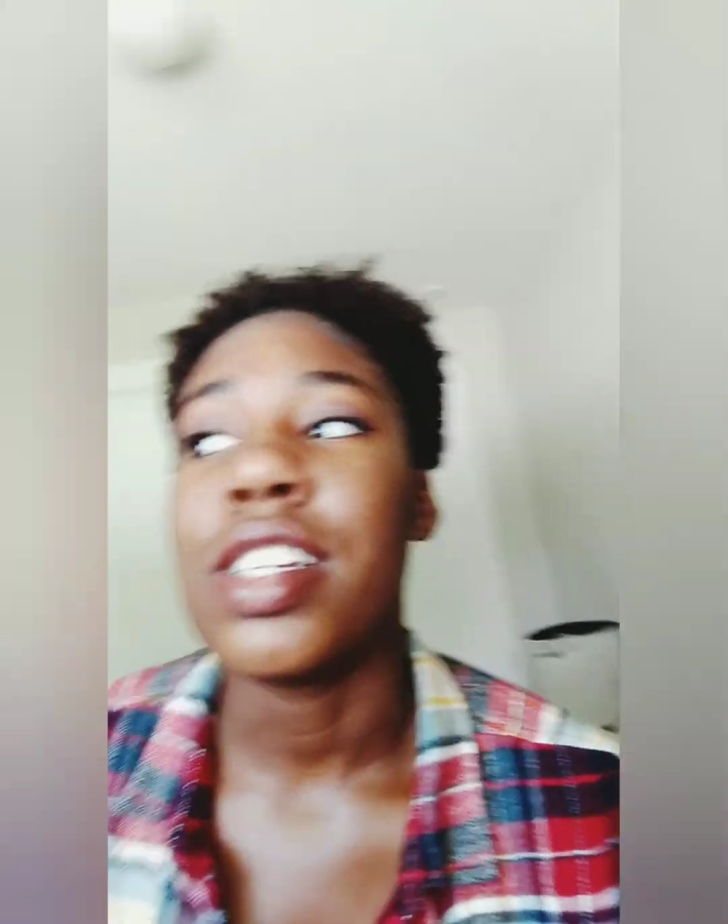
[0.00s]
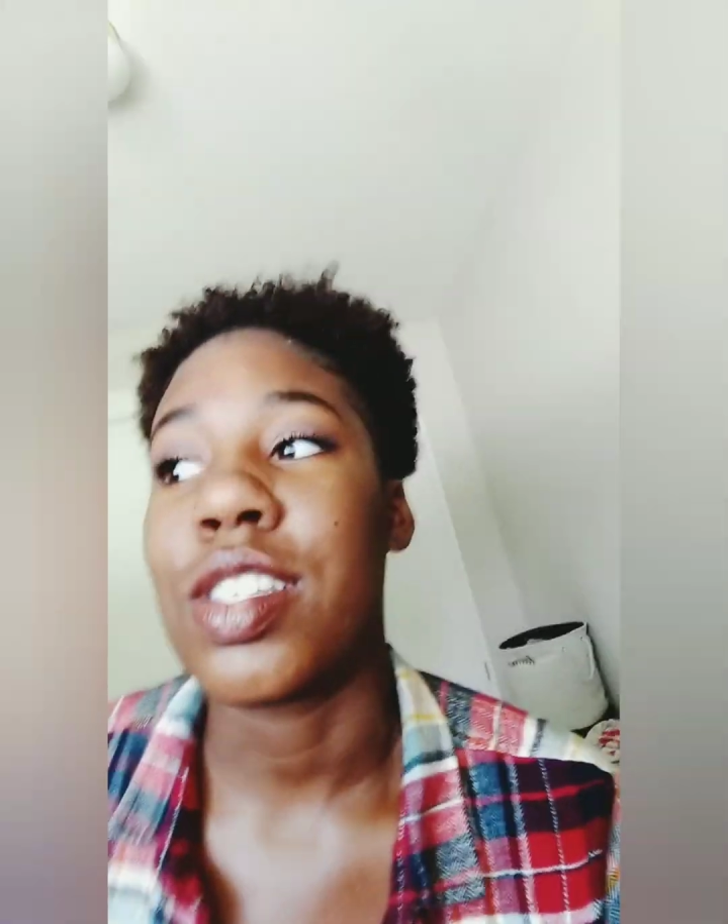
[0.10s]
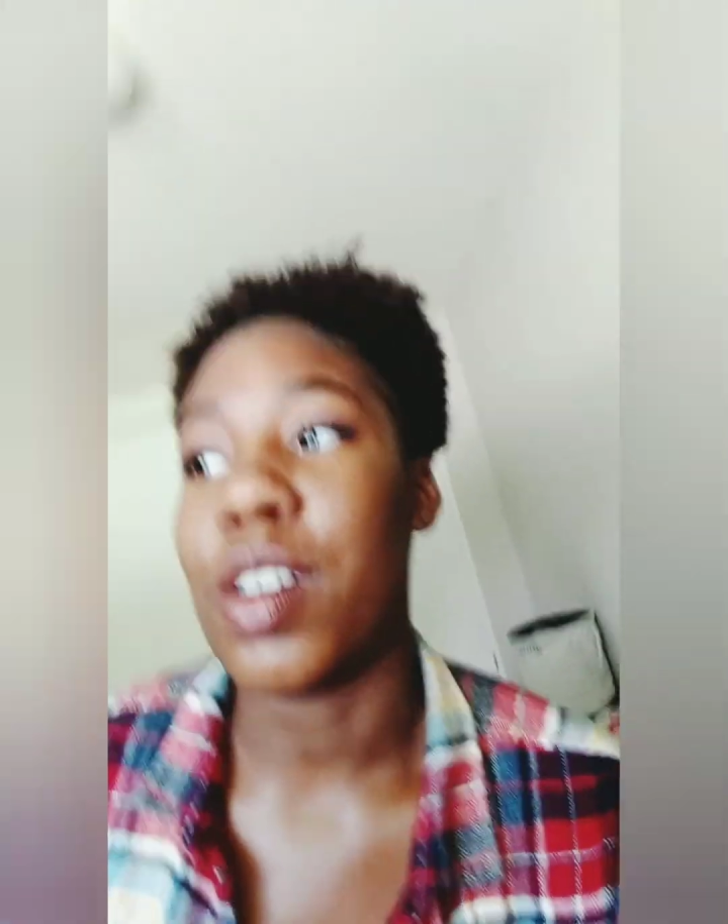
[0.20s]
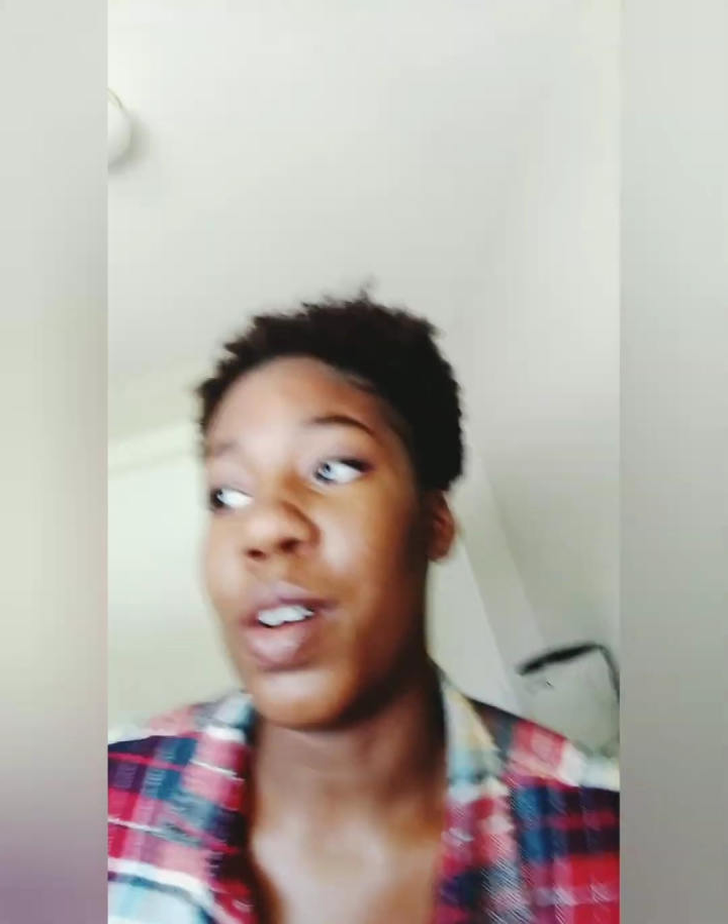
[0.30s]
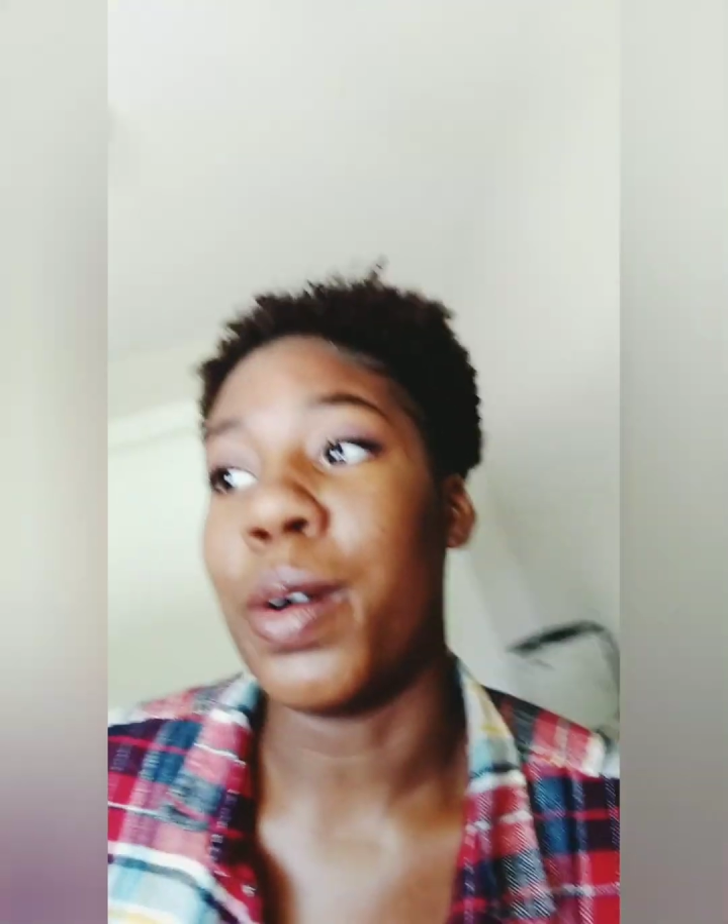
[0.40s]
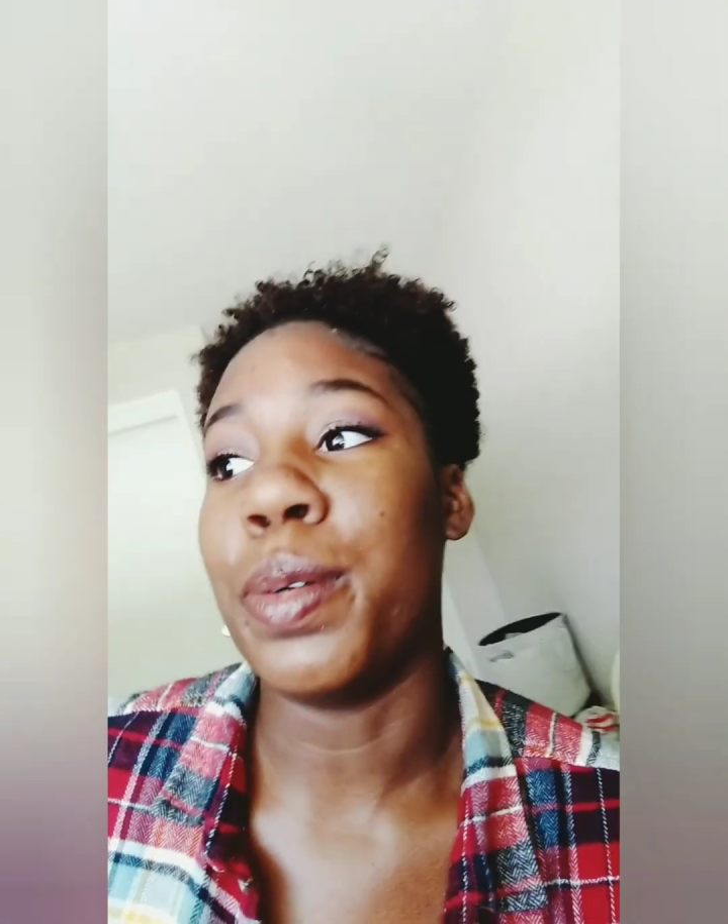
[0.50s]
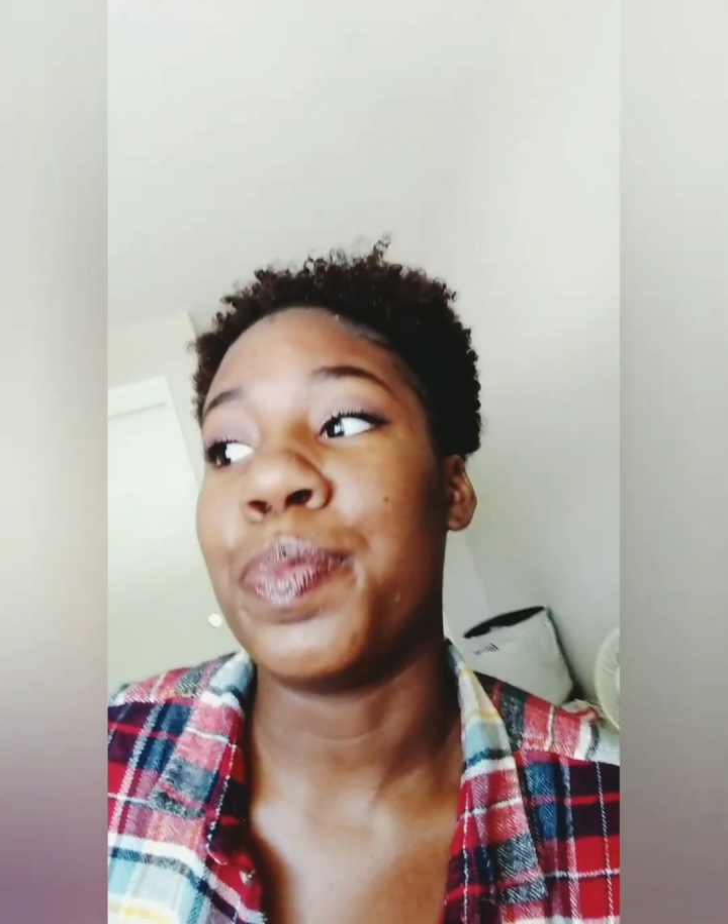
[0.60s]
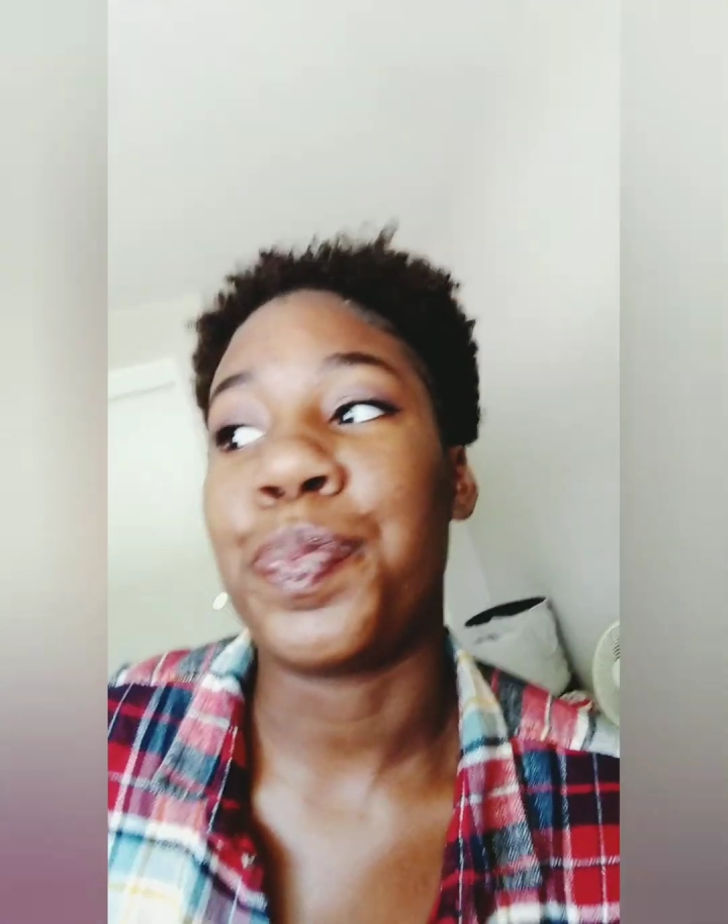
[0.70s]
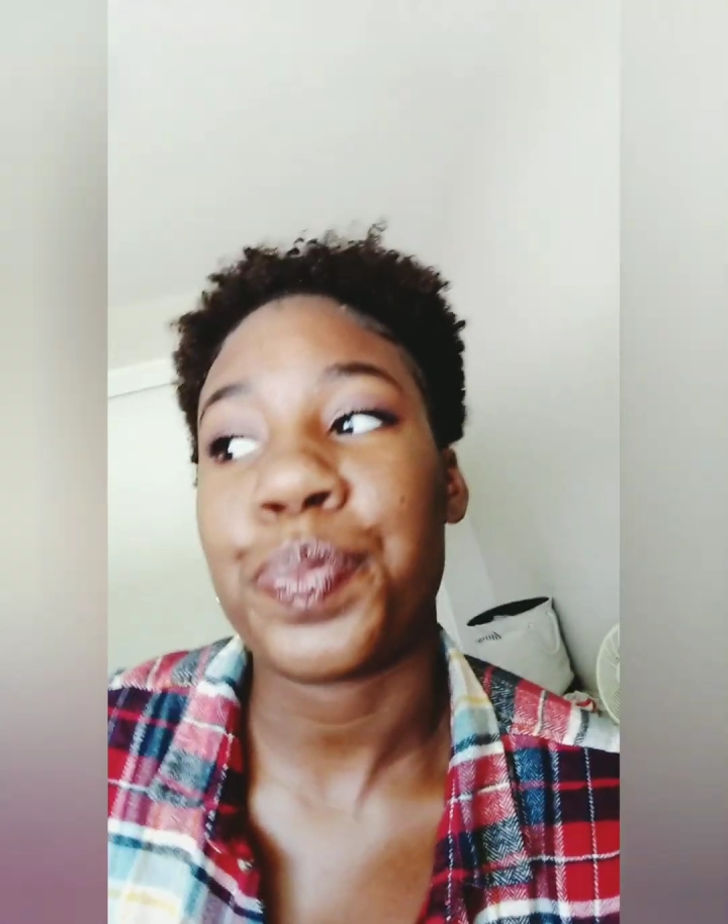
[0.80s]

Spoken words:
So,